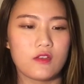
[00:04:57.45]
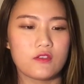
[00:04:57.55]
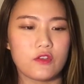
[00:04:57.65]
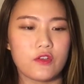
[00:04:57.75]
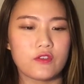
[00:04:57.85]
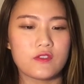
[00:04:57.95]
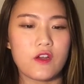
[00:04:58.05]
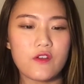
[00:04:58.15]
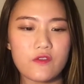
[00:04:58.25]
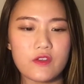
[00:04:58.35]
So
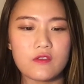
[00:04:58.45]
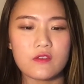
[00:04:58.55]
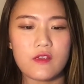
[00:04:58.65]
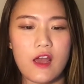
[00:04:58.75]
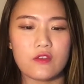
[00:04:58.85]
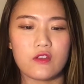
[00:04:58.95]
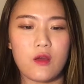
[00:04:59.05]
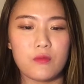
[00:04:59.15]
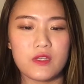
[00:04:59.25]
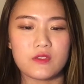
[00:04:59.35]
service, how the
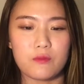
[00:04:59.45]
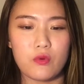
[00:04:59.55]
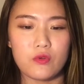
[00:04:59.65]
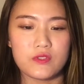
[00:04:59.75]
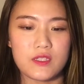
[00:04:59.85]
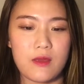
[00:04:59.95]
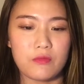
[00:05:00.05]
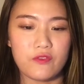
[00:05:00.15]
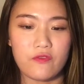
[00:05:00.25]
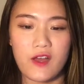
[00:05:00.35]
company supports and
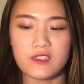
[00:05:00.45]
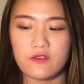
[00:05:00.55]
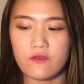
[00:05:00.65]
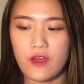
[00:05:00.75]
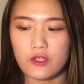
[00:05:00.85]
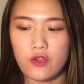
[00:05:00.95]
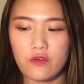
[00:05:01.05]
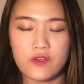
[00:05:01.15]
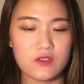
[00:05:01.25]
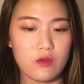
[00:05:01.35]
amplifies the value
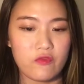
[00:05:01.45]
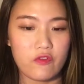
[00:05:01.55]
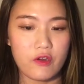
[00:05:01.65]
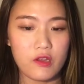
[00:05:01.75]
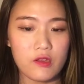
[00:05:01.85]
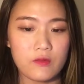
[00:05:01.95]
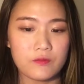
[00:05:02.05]
of its offering.